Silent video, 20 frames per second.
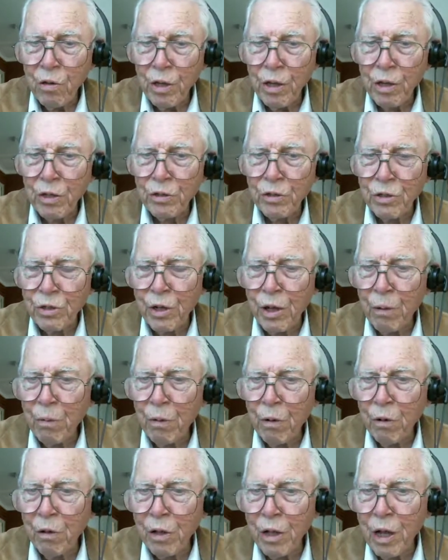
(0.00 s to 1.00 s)
is
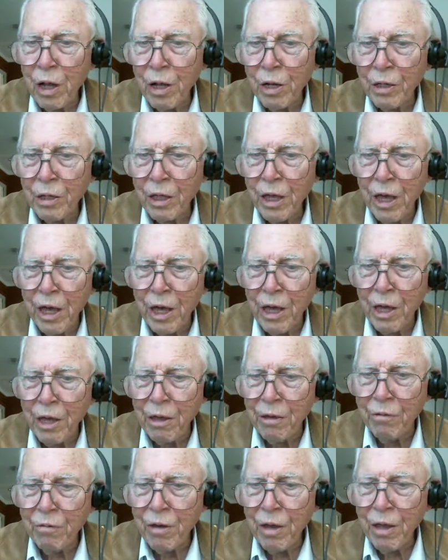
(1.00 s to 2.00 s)
double
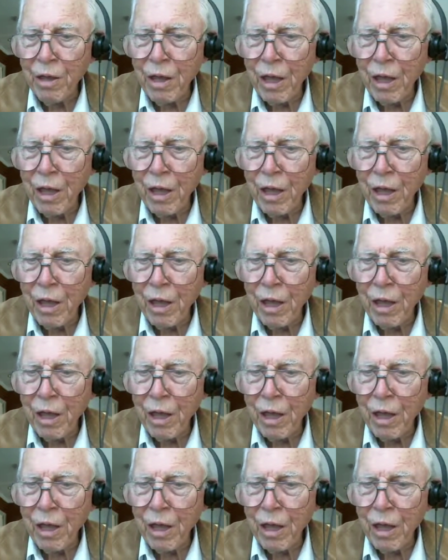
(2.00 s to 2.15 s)
concave,